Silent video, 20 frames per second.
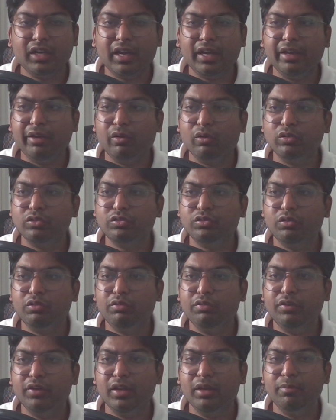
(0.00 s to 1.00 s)
I also
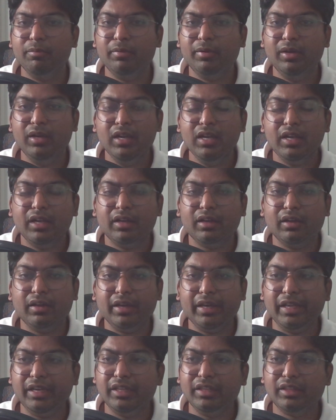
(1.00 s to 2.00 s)
film
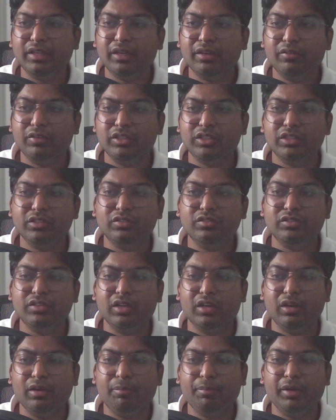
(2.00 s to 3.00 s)
anything which is
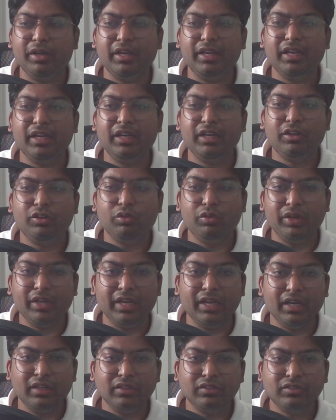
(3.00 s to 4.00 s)
pertaining to
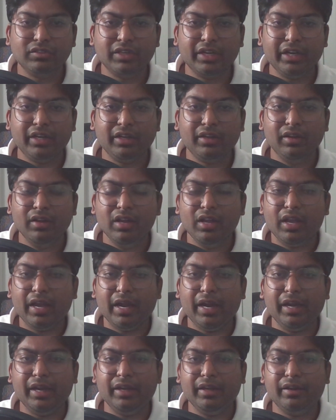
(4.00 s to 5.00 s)
real estate
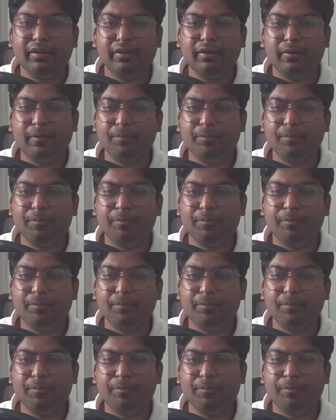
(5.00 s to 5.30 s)
and